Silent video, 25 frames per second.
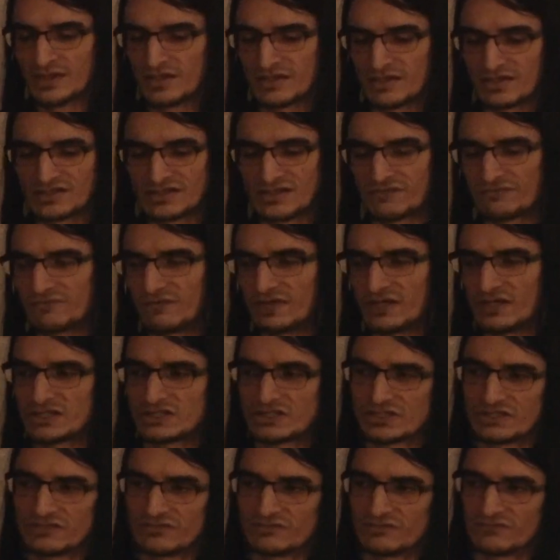the
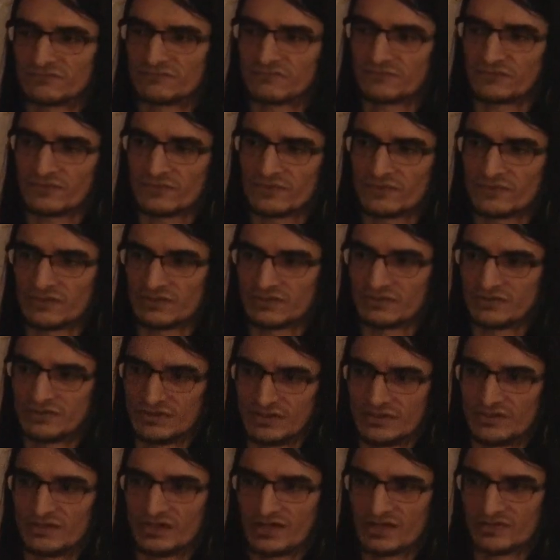definition for
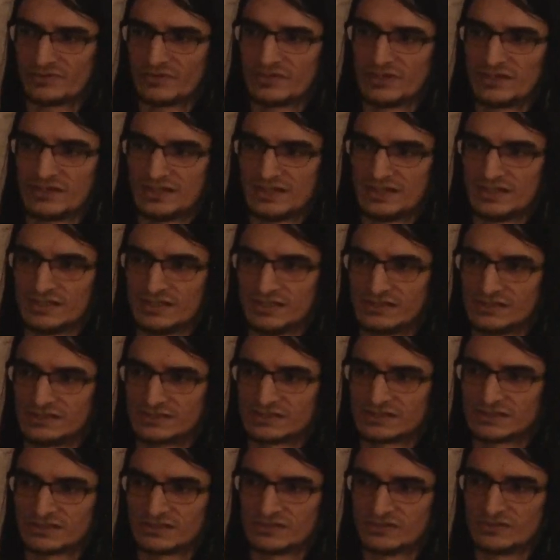you know aberrate
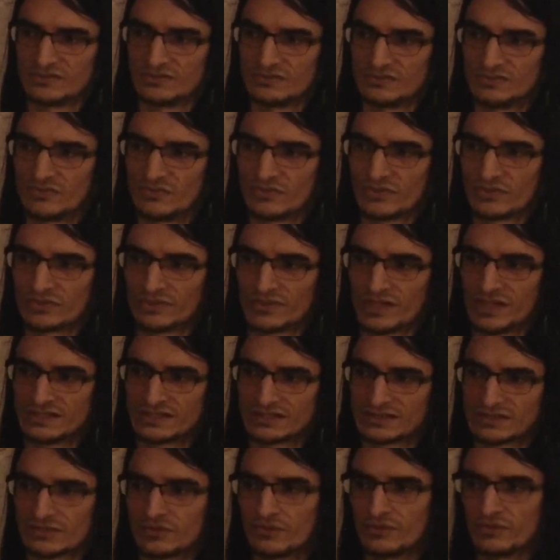is to more or
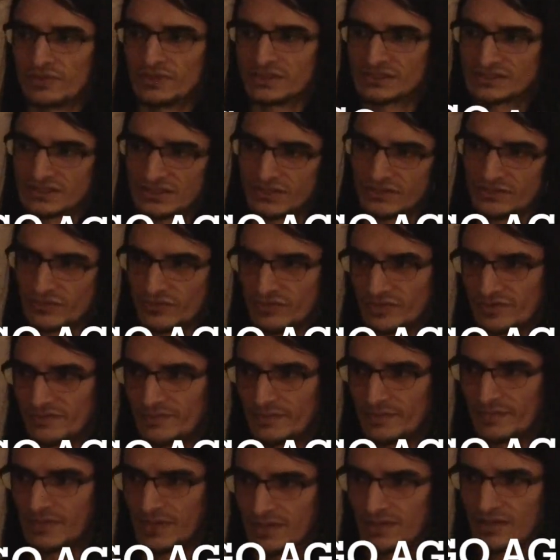less go against the norm.
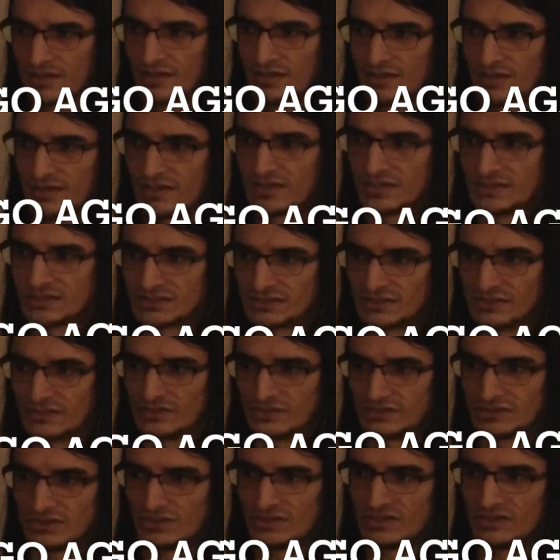
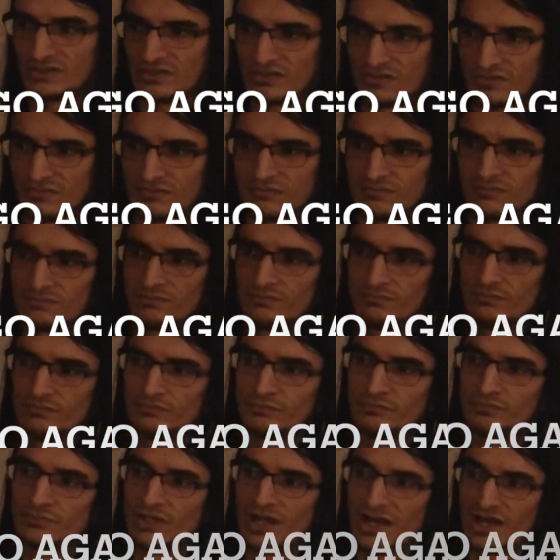So to
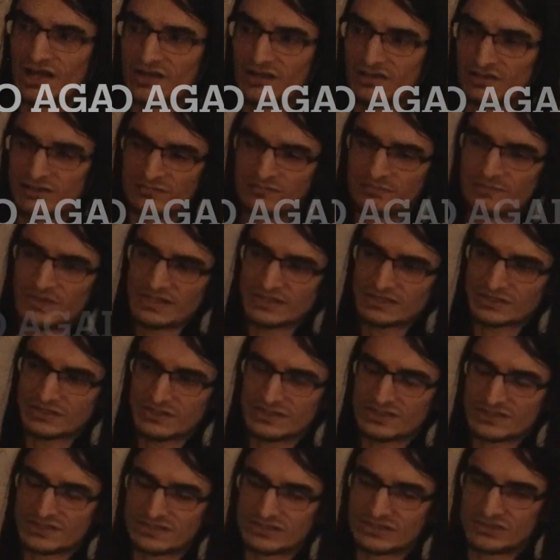die,
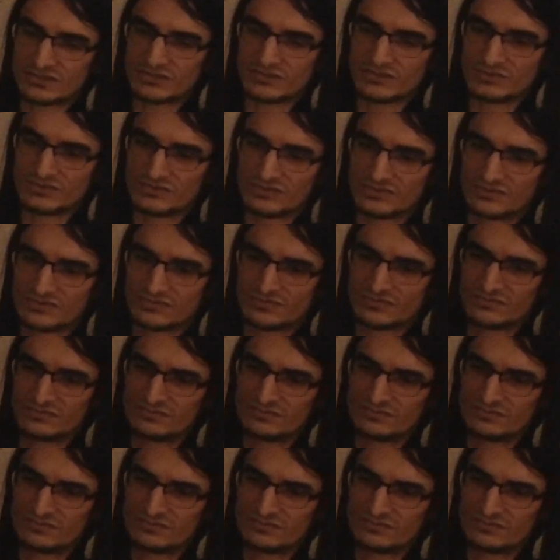basically to